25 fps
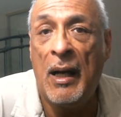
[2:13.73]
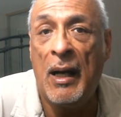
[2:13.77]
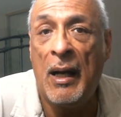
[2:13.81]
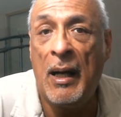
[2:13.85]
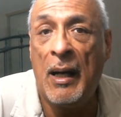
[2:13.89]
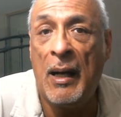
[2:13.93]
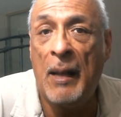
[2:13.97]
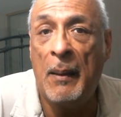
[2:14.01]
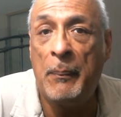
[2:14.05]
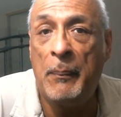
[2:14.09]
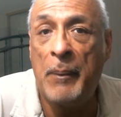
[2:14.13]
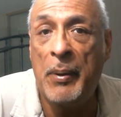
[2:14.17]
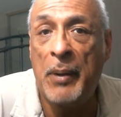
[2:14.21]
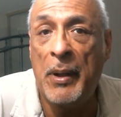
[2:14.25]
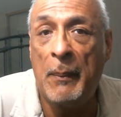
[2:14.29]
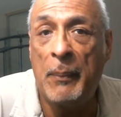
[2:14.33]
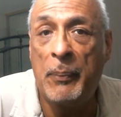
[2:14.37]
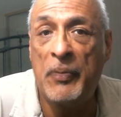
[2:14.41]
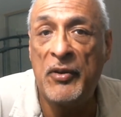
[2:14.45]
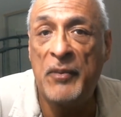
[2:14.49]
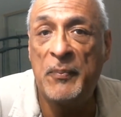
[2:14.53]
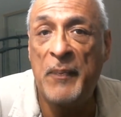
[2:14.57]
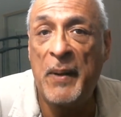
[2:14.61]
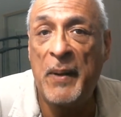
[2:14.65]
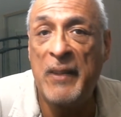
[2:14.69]
uh, a
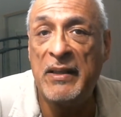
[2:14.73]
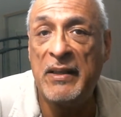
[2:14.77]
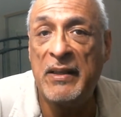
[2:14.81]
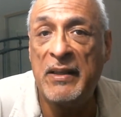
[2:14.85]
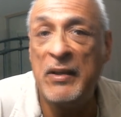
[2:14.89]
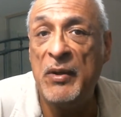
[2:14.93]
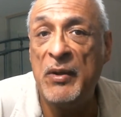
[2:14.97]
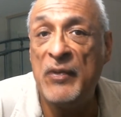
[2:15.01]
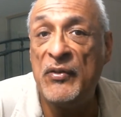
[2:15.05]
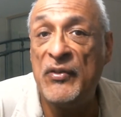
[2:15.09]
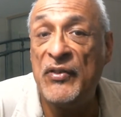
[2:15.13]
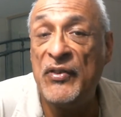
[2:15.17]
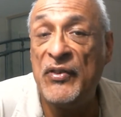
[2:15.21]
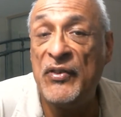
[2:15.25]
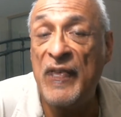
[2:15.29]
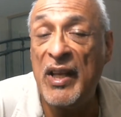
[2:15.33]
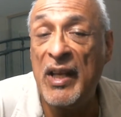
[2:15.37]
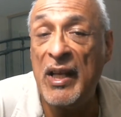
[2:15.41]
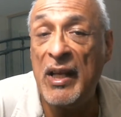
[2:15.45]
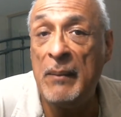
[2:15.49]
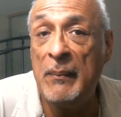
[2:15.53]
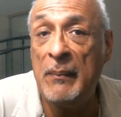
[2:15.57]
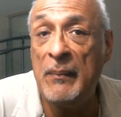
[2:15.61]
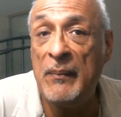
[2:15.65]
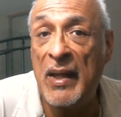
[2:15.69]
Perspective
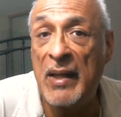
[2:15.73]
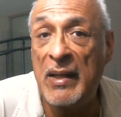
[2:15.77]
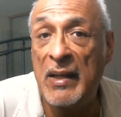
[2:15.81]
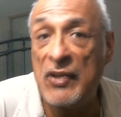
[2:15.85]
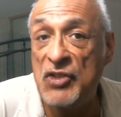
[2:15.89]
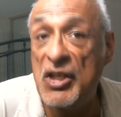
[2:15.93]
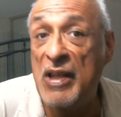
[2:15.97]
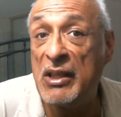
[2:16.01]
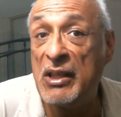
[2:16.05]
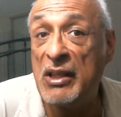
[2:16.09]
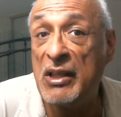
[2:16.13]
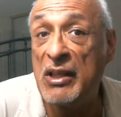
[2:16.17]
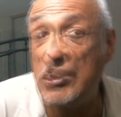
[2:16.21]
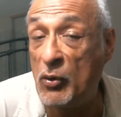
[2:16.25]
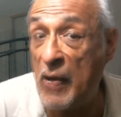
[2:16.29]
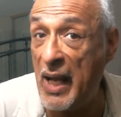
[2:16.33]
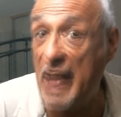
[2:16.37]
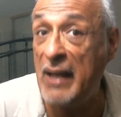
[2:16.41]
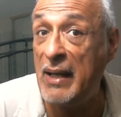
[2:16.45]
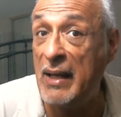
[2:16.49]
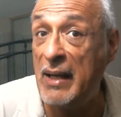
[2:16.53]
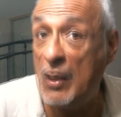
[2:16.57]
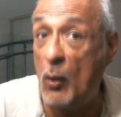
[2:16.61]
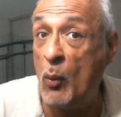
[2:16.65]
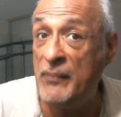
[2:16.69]
Museum that she had
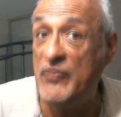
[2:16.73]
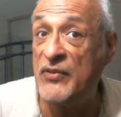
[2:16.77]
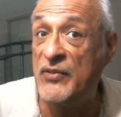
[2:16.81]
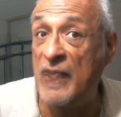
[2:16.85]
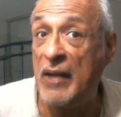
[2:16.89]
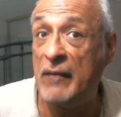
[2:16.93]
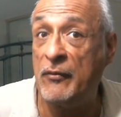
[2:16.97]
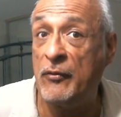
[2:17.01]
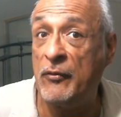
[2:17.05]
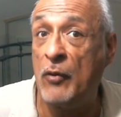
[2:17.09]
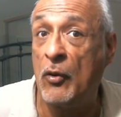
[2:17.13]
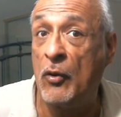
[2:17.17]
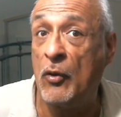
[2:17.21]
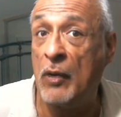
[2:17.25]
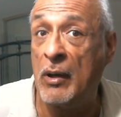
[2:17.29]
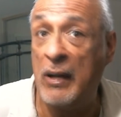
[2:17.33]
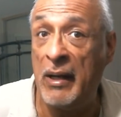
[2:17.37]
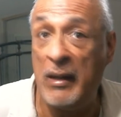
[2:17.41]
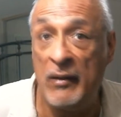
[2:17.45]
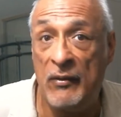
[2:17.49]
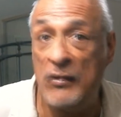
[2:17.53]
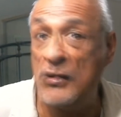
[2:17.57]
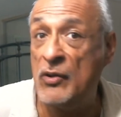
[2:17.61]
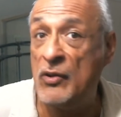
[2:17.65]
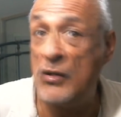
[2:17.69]
created a website
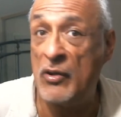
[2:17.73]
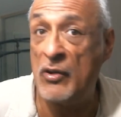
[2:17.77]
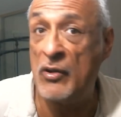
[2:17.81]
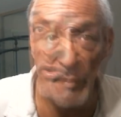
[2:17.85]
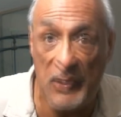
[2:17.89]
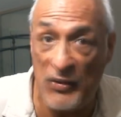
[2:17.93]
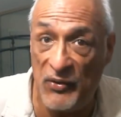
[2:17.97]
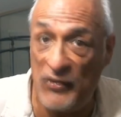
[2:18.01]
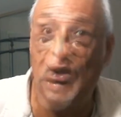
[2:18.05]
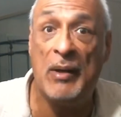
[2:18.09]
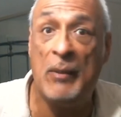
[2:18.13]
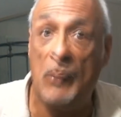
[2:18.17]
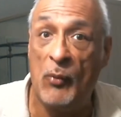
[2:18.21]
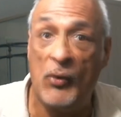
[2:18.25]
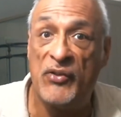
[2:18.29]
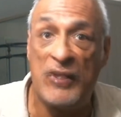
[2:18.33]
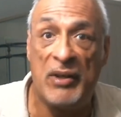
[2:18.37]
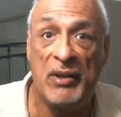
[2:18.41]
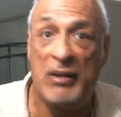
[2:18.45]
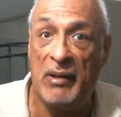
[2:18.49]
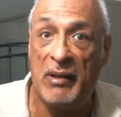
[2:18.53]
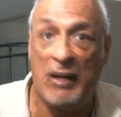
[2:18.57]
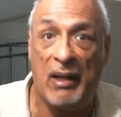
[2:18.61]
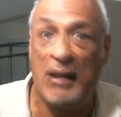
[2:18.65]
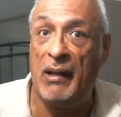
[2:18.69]
for, even though the museum
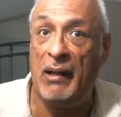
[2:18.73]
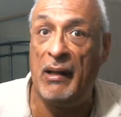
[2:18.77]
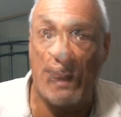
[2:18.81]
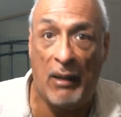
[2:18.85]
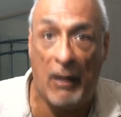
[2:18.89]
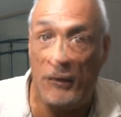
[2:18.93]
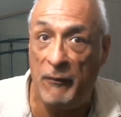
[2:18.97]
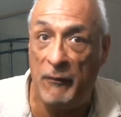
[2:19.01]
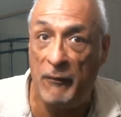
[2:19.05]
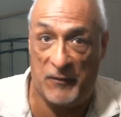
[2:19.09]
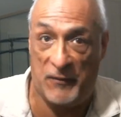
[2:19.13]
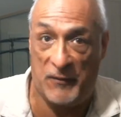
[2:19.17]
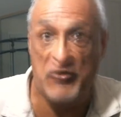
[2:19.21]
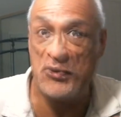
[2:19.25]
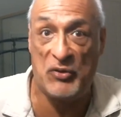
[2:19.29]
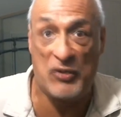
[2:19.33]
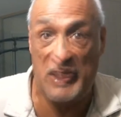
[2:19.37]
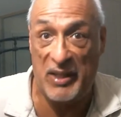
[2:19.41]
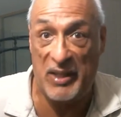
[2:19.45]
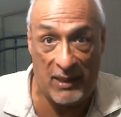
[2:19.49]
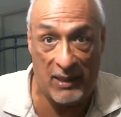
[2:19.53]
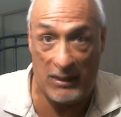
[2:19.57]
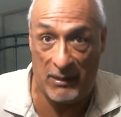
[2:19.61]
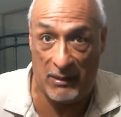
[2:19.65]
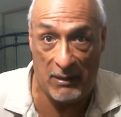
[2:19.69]
wasn't
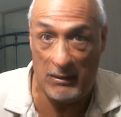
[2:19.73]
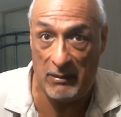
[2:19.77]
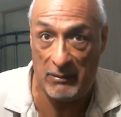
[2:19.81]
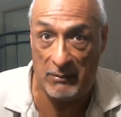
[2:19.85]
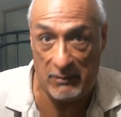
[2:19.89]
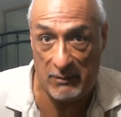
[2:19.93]
officially